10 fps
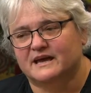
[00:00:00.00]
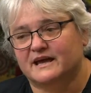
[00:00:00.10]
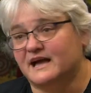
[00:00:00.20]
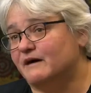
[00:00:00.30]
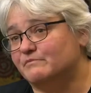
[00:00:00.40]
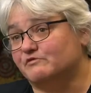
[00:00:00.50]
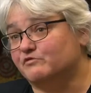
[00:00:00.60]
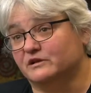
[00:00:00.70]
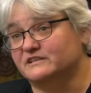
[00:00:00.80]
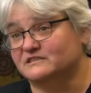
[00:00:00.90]
can't be
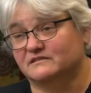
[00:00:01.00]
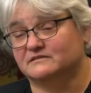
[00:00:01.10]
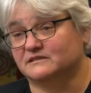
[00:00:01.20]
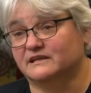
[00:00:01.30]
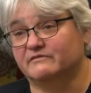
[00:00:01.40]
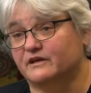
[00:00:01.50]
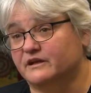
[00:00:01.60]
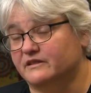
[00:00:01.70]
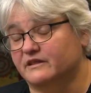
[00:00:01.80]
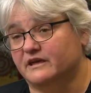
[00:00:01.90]
fully delivered
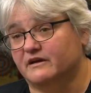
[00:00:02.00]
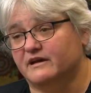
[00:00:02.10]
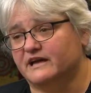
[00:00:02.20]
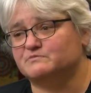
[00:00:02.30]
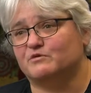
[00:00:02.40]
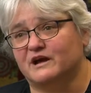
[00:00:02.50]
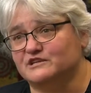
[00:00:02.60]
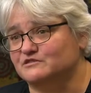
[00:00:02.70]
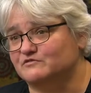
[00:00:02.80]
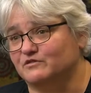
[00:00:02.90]
and their
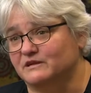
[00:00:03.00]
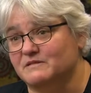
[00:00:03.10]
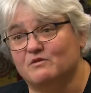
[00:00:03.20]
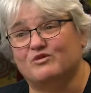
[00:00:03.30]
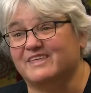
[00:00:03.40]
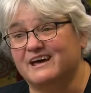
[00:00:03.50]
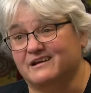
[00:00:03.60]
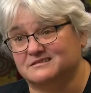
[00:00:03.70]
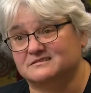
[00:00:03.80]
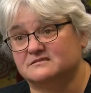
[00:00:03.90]
aspirations fully met without us.